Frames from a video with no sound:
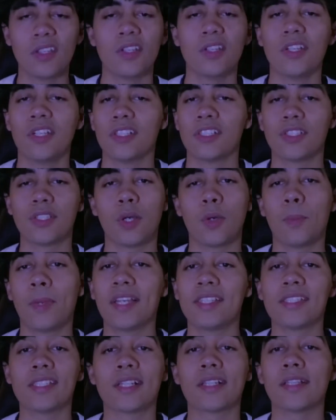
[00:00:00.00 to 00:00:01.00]
So
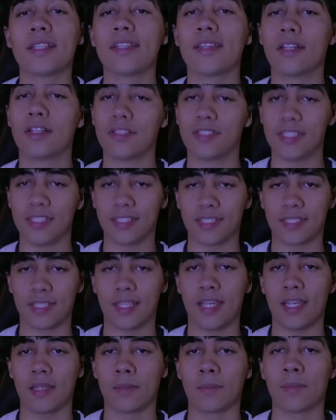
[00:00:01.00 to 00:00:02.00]
basically, there's this
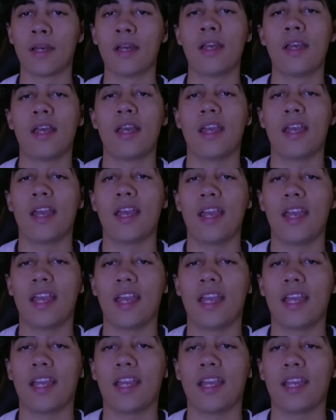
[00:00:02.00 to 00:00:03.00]
game,
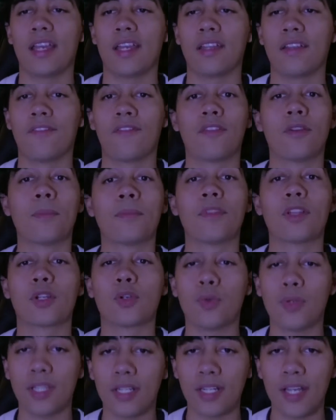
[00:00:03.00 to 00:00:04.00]
and from the
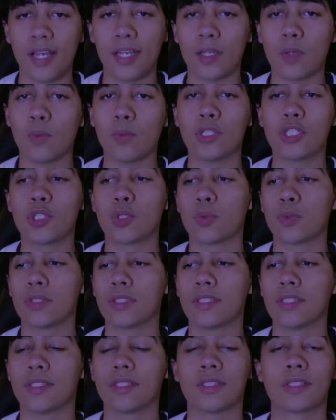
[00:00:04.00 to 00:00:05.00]
Green Knight, which
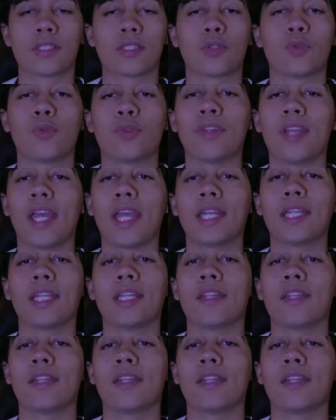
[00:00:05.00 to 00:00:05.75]
was created